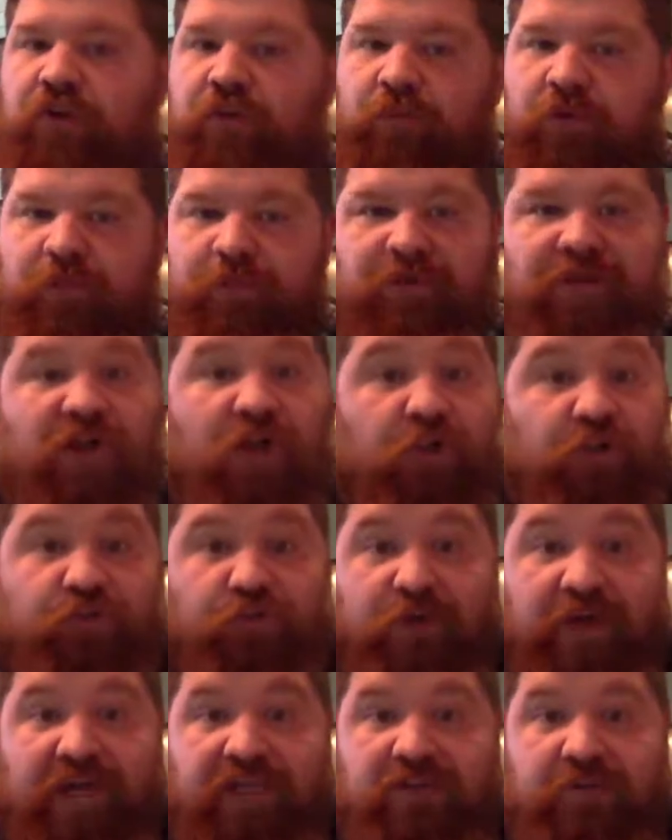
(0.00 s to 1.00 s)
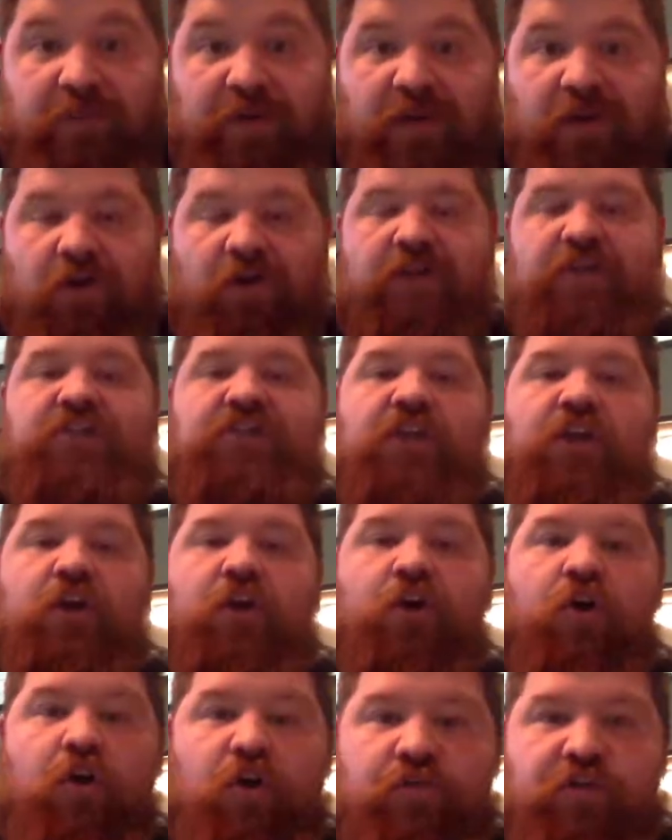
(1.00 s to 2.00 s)
what we call transparent
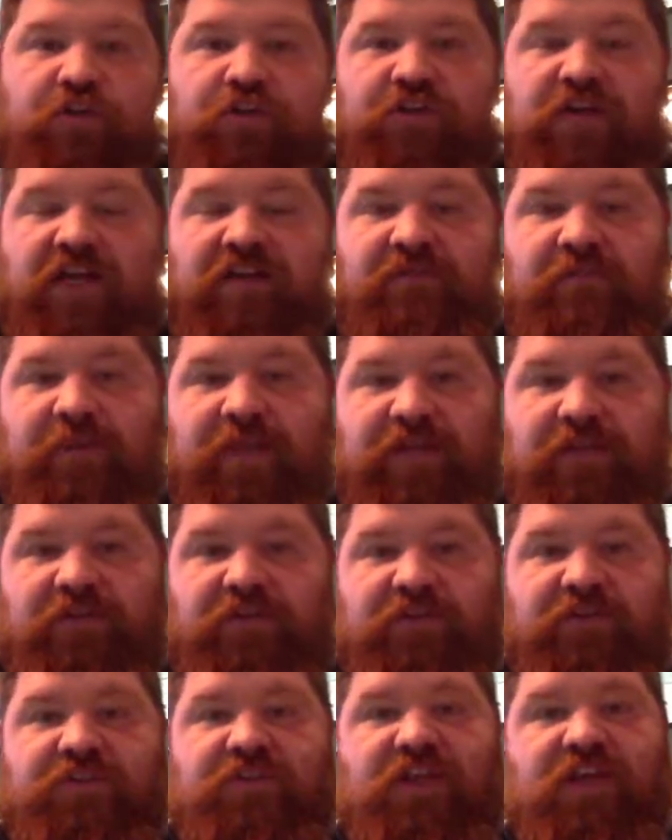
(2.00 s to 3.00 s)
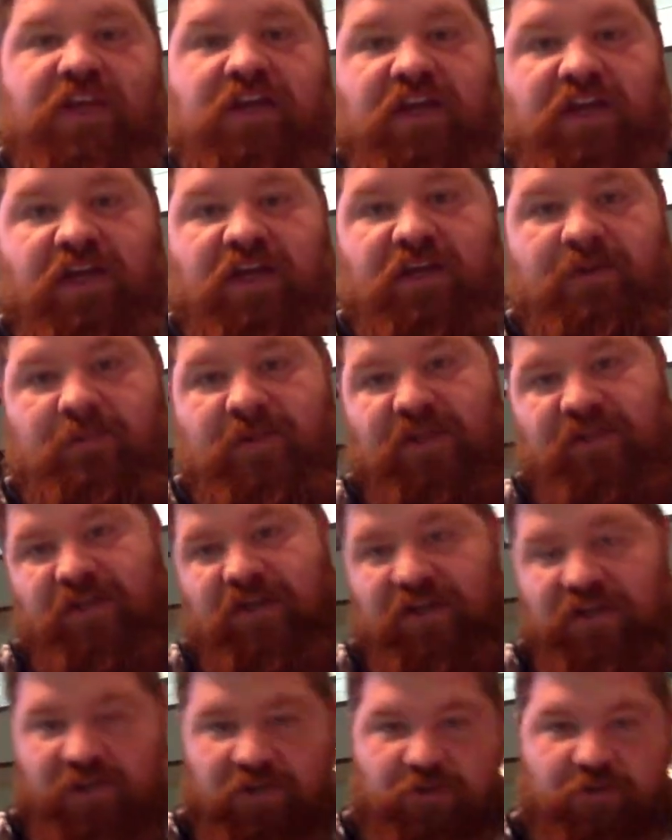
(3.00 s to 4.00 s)
overdrive pedals, and then
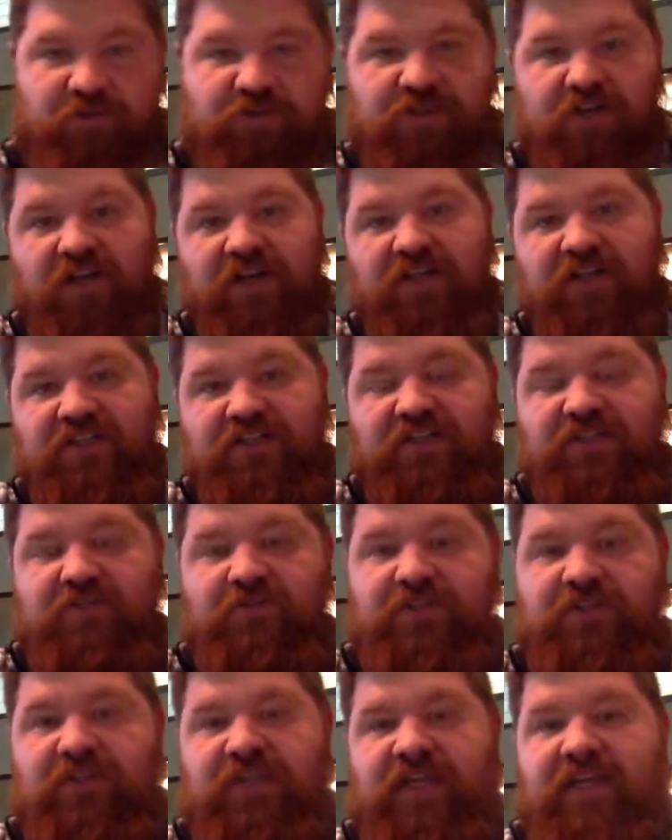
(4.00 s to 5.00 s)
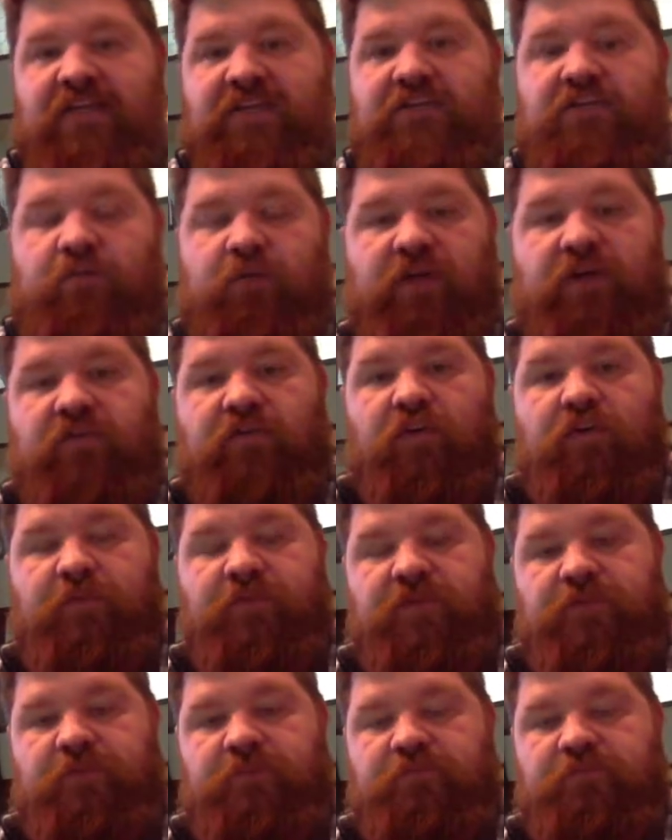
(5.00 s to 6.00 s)
it goes on into delays and
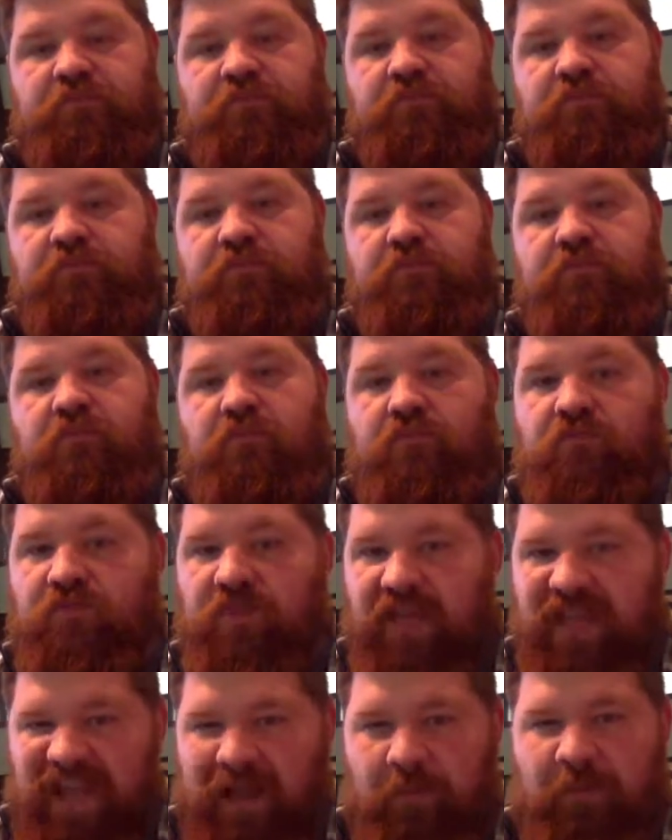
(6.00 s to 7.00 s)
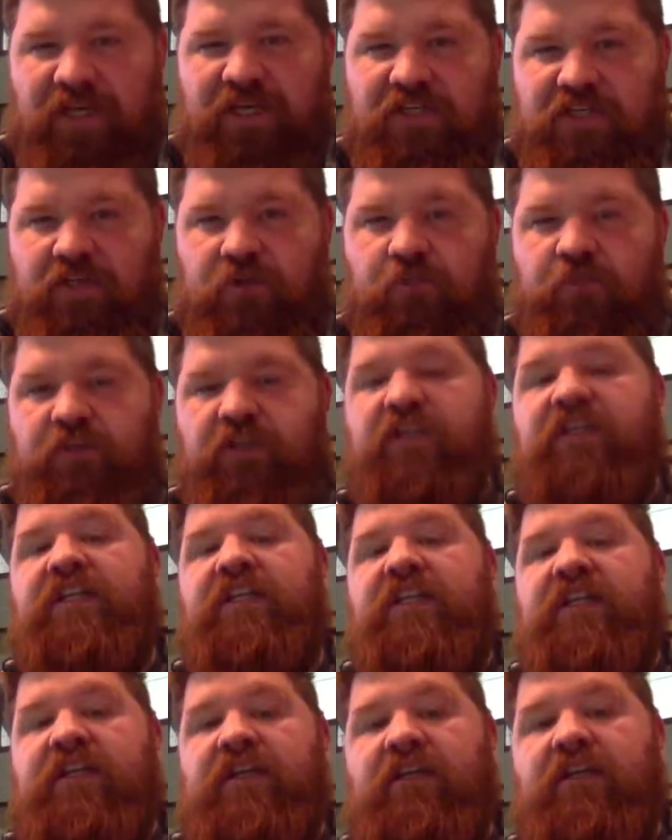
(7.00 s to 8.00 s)
reverbs. How many do you really
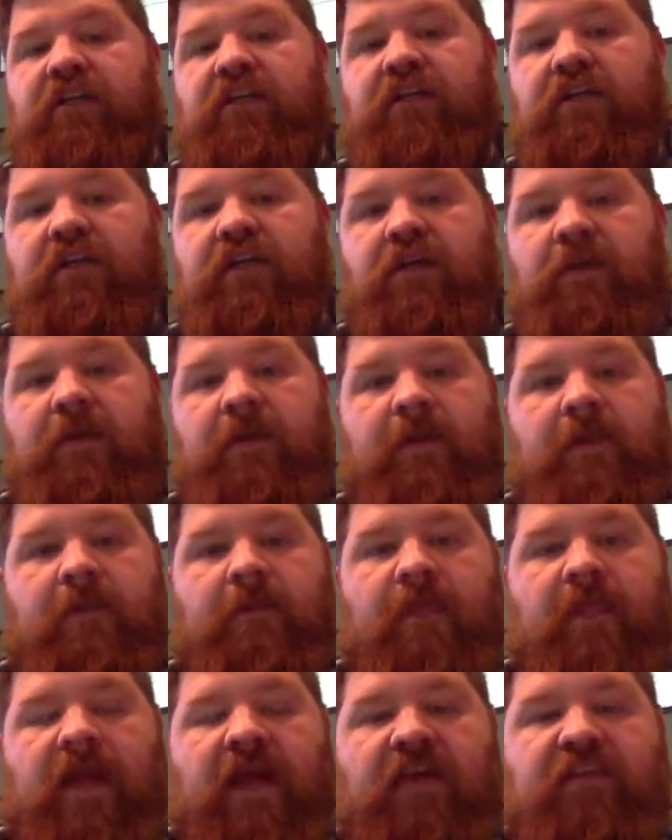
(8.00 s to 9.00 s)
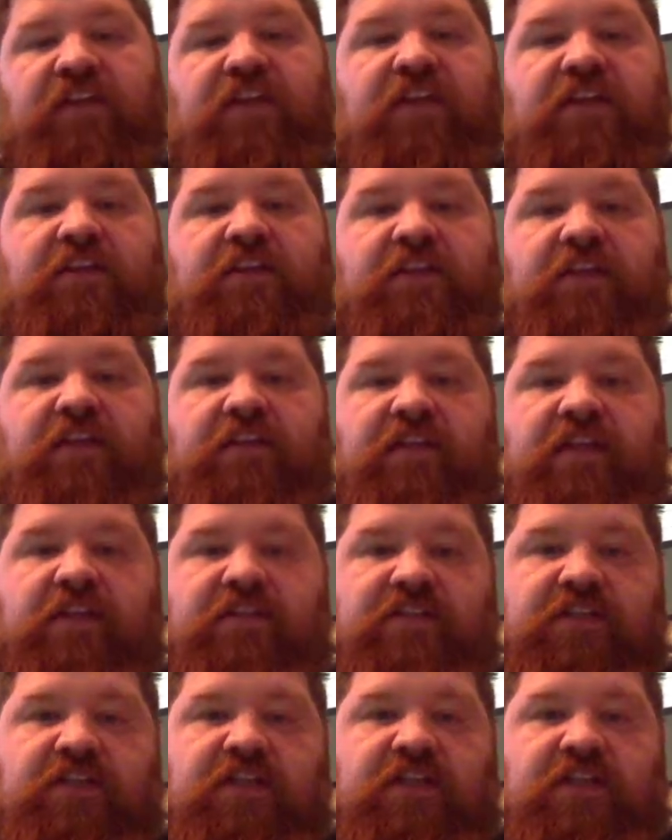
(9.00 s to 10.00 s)
need? I think
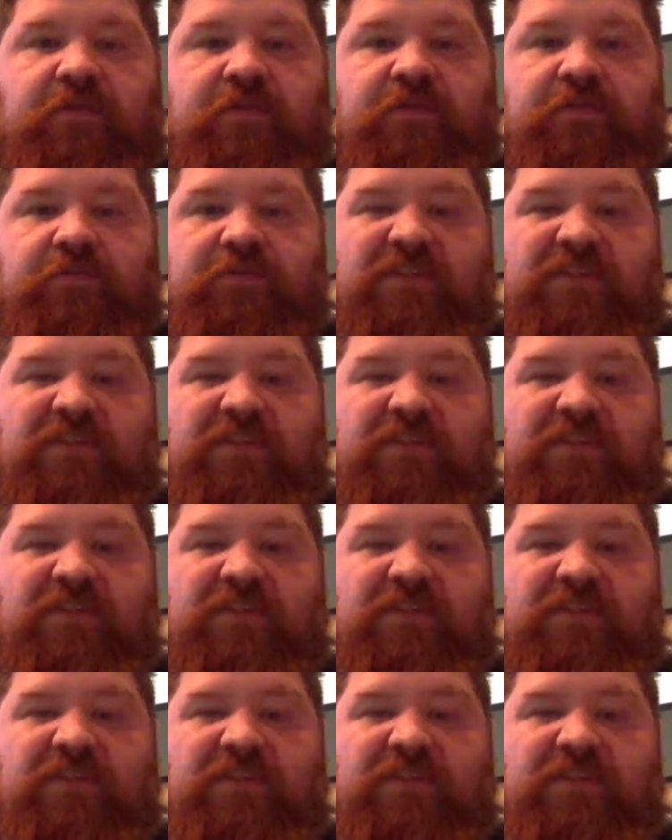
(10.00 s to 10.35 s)
it's going to